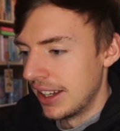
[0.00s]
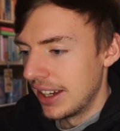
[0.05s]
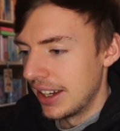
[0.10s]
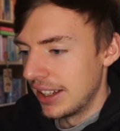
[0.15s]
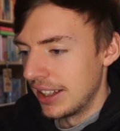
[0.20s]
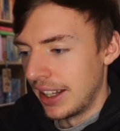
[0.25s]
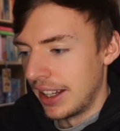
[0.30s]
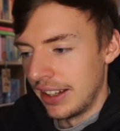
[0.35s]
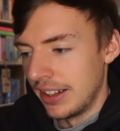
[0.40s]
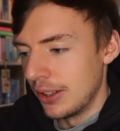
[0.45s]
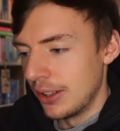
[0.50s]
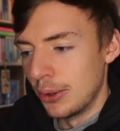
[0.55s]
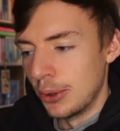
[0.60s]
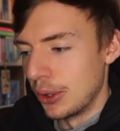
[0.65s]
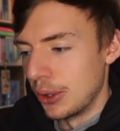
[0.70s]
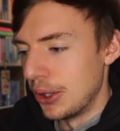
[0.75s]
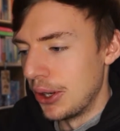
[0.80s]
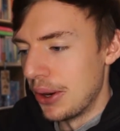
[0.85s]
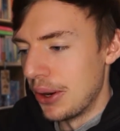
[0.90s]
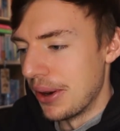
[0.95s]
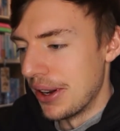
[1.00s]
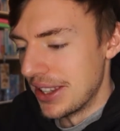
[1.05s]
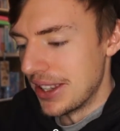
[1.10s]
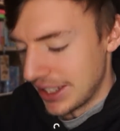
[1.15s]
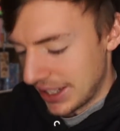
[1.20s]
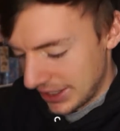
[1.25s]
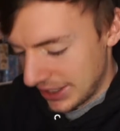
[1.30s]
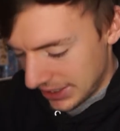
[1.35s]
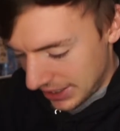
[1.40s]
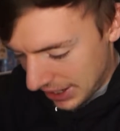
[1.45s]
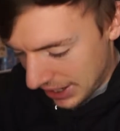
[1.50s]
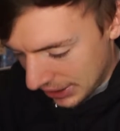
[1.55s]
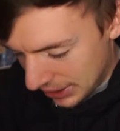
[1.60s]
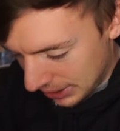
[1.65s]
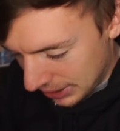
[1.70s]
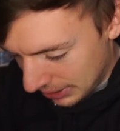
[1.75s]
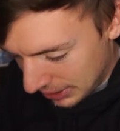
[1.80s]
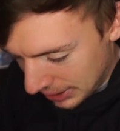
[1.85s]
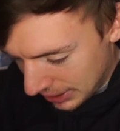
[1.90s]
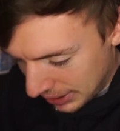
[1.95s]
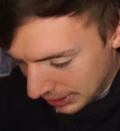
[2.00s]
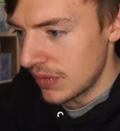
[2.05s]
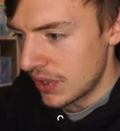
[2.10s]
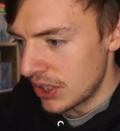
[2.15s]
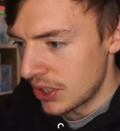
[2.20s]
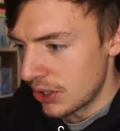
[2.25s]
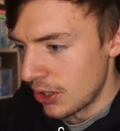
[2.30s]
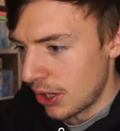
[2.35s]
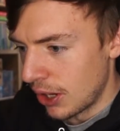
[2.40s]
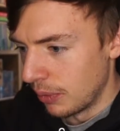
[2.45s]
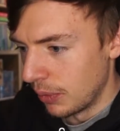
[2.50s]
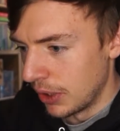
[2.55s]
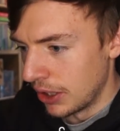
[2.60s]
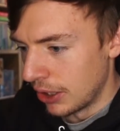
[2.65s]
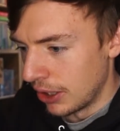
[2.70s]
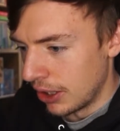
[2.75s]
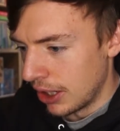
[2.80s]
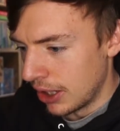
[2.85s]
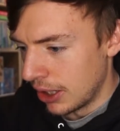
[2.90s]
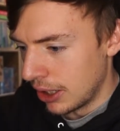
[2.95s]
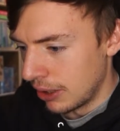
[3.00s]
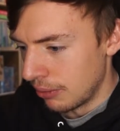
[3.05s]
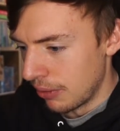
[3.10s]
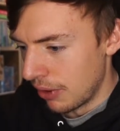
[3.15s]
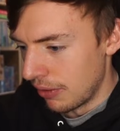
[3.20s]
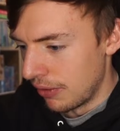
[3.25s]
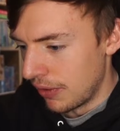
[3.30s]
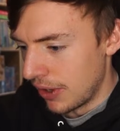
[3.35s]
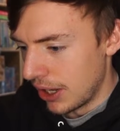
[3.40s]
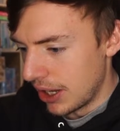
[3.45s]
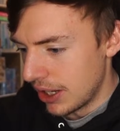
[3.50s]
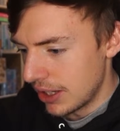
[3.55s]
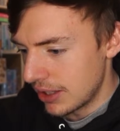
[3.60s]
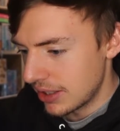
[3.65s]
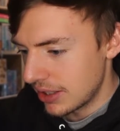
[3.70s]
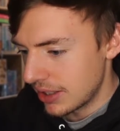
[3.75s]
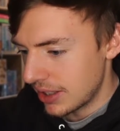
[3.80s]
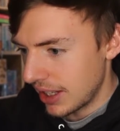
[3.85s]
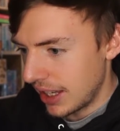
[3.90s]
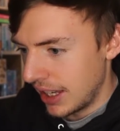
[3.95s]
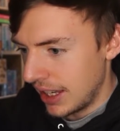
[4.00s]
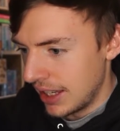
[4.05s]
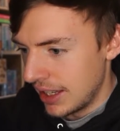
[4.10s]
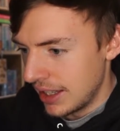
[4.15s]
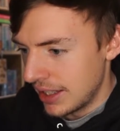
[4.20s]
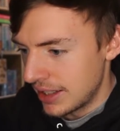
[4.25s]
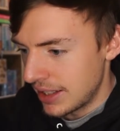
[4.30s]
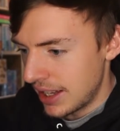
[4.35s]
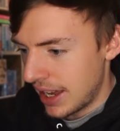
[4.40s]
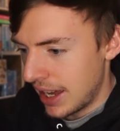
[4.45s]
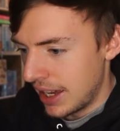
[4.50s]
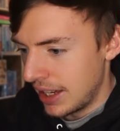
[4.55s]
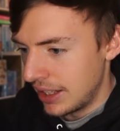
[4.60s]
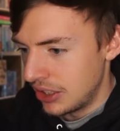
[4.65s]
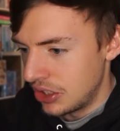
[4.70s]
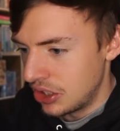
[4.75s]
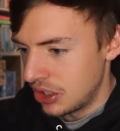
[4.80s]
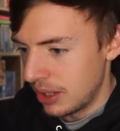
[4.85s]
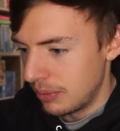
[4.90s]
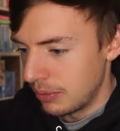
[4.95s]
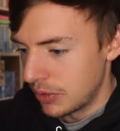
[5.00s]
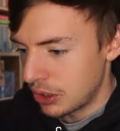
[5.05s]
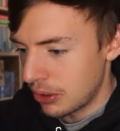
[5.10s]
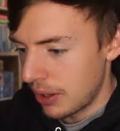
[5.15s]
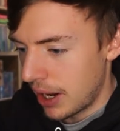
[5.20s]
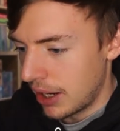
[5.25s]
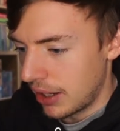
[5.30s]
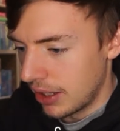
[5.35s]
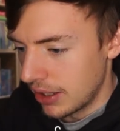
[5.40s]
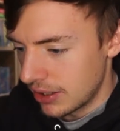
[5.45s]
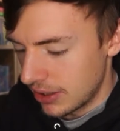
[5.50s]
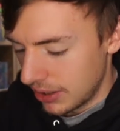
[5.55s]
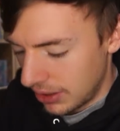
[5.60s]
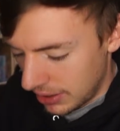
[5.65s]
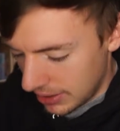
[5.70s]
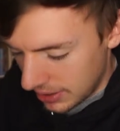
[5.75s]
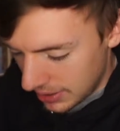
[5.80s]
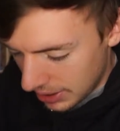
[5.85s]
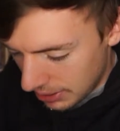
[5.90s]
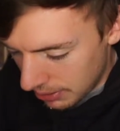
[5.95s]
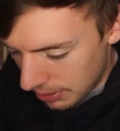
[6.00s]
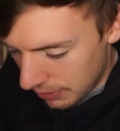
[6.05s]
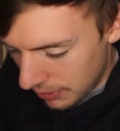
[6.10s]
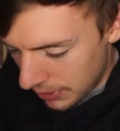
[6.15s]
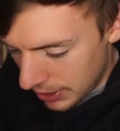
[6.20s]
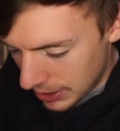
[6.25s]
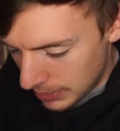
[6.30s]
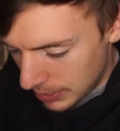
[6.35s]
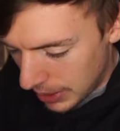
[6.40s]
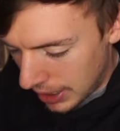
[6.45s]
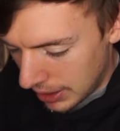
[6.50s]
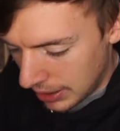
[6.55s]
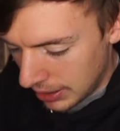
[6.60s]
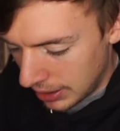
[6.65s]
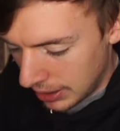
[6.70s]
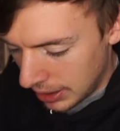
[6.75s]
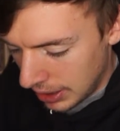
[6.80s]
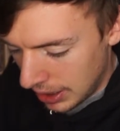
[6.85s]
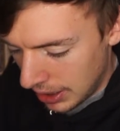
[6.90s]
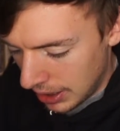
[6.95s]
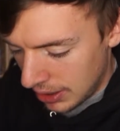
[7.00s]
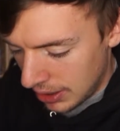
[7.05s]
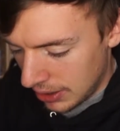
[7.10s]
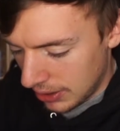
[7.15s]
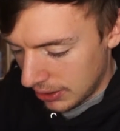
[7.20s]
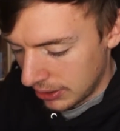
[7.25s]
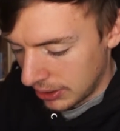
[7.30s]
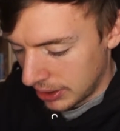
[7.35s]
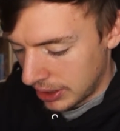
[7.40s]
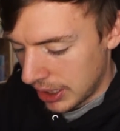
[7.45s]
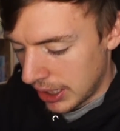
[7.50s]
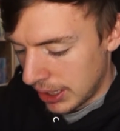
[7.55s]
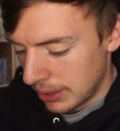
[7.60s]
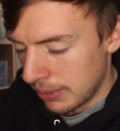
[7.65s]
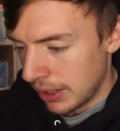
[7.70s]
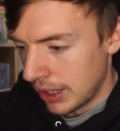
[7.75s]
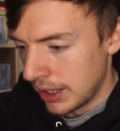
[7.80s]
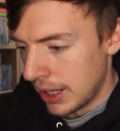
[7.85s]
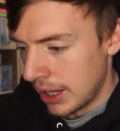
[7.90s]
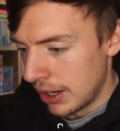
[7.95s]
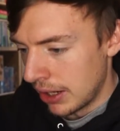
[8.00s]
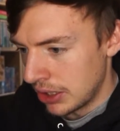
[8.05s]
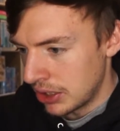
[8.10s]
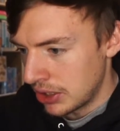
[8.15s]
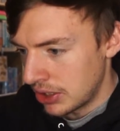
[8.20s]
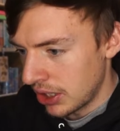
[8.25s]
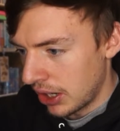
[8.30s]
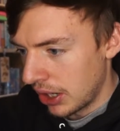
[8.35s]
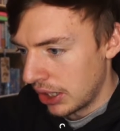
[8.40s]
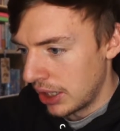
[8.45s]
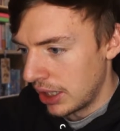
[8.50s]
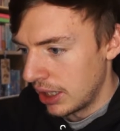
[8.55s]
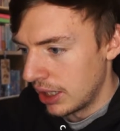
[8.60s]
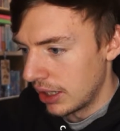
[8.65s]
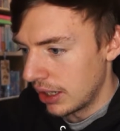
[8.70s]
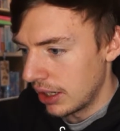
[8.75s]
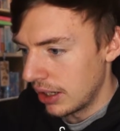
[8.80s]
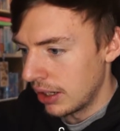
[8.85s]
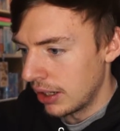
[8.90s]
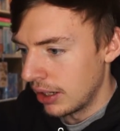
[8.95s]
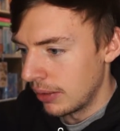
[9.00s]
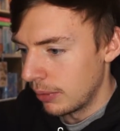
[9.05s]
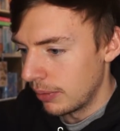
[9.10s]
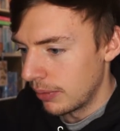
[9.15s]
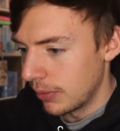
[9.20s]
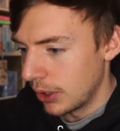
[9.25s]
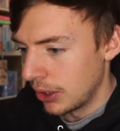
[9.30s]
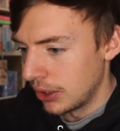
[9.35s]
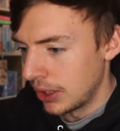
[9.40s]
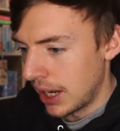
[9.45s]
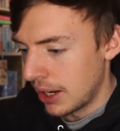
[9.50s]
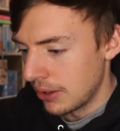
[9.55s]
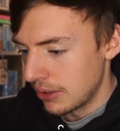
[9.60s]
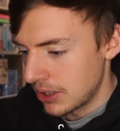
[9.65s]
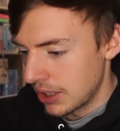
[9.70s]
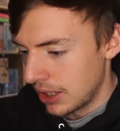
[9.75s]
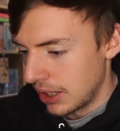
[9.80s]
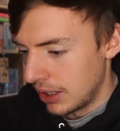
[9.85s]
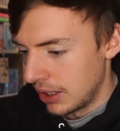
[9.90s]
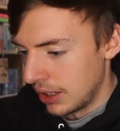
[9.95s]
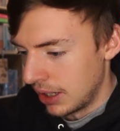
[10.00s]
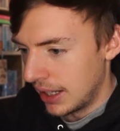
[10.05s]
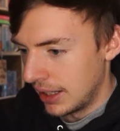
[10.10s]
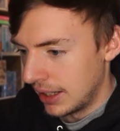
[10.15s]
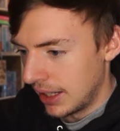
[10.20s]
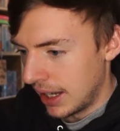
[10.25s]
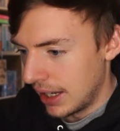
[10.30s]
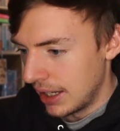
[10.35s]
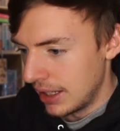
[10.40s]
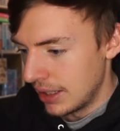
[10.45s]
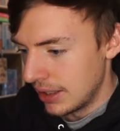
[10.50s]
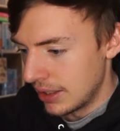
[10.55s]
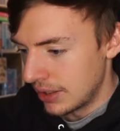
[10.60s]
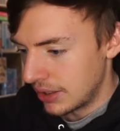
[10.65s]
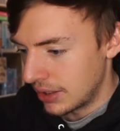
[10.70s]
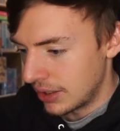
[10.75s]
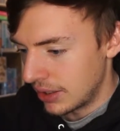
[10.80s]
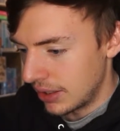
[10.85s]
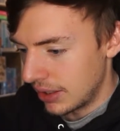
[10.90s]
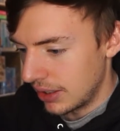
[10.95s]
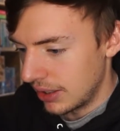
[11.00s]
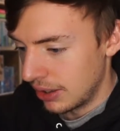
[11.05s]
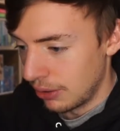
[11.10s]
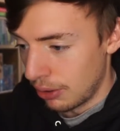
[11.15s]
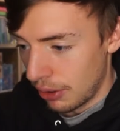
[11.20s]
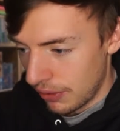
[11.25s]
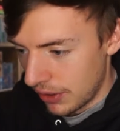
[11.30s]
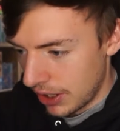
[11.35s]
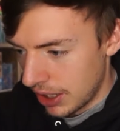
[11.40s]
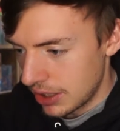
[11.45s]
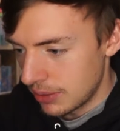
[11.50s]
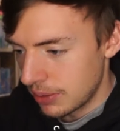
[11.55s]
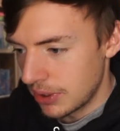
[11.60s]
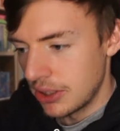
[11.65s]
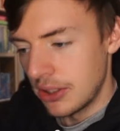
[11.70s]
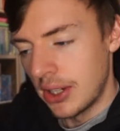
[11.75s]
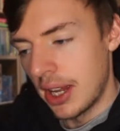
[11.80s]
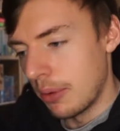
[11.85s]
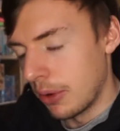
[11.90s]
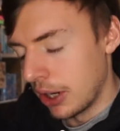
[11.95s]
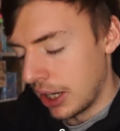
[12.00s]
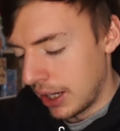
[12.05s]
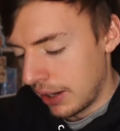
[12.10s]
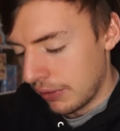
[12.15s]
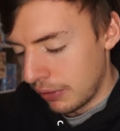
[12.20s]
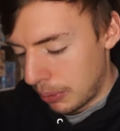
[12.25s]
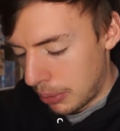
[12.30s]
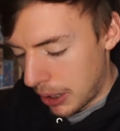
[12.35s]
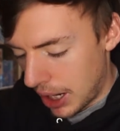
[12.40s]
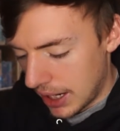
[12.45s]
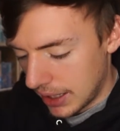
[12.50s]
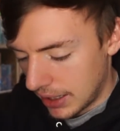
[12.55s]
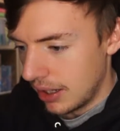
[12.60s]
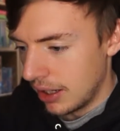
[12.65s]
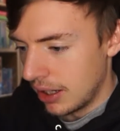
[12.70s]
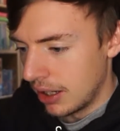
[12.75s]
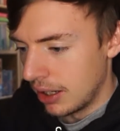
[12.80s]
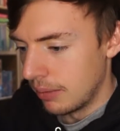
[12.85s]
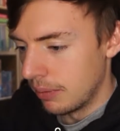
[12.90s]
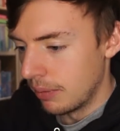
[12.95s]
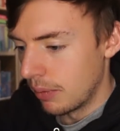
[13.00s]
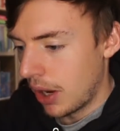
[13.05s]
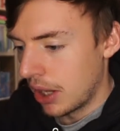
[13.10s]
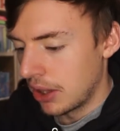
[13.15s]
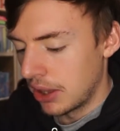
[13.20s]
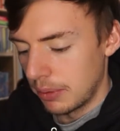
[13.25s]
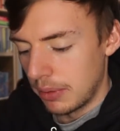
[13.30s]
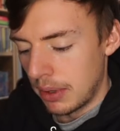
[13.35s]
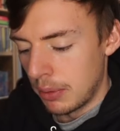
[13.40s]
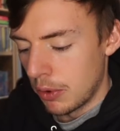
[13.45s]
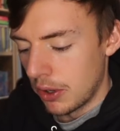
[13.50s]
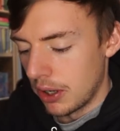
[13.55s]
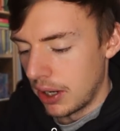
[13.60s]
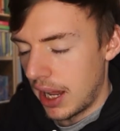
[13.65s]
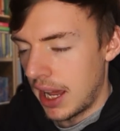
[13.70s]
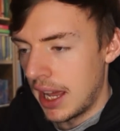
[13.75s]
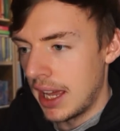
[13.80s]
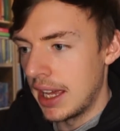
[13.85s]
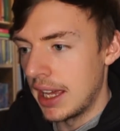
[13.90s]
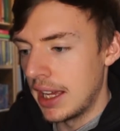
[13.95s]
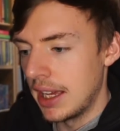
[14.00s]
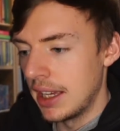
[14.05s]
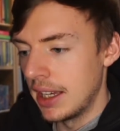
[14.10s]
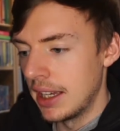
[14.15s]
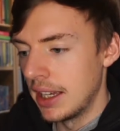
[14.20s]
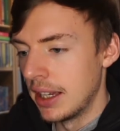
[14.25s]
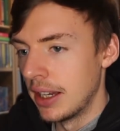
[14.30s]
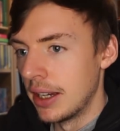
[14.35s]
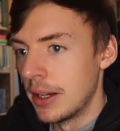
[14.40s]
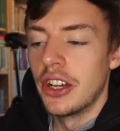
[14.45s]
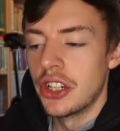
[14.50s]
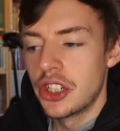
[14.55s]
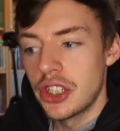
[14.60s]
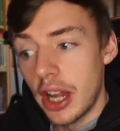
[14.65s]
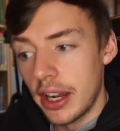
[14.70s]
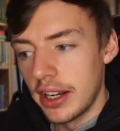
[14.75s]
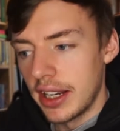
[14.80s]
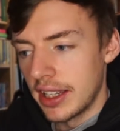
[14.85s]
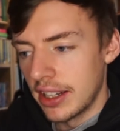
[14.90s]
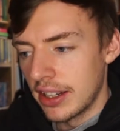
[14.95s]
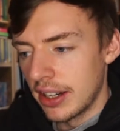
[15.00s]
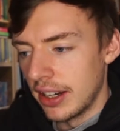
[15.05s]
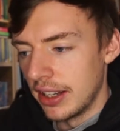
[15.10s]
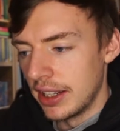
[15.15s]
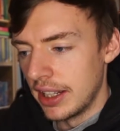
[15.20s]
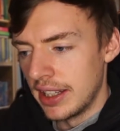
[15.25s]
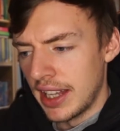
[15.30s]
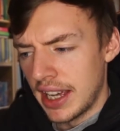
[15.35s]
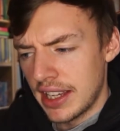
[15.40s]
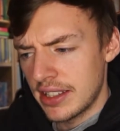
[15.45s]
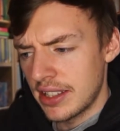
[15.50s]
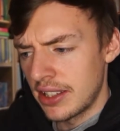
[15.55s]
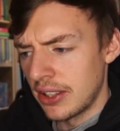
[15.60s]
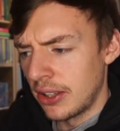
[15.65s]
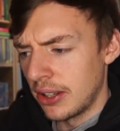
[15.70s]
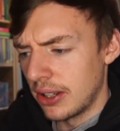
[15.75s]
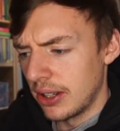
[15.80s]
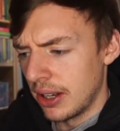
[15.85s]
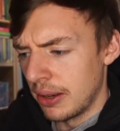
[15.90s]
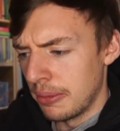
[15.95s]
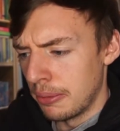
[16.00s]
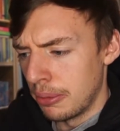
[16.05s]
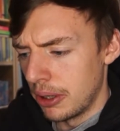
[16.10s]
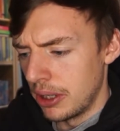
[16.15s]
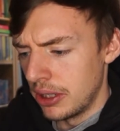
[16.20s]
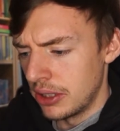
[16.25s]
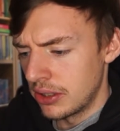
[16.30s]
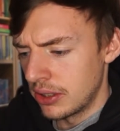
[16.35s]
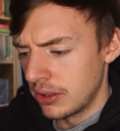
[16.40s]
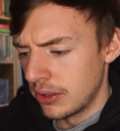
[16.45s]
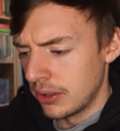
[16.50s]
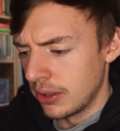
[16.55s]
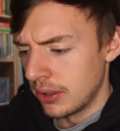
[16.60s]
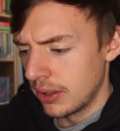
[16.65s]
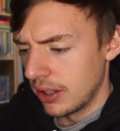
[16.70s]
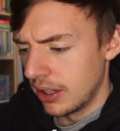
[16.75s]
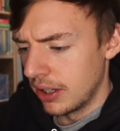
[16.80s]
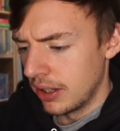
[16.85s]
And then all the new ones, I don't know. Snom, we got our reverse is a gym trainer. So you can see the reverse pattern on the card right there. It's shiny on the outside. And that is the reverse, which you get one in every pack. I think we want a shining card in that slot, I'm pretty sure.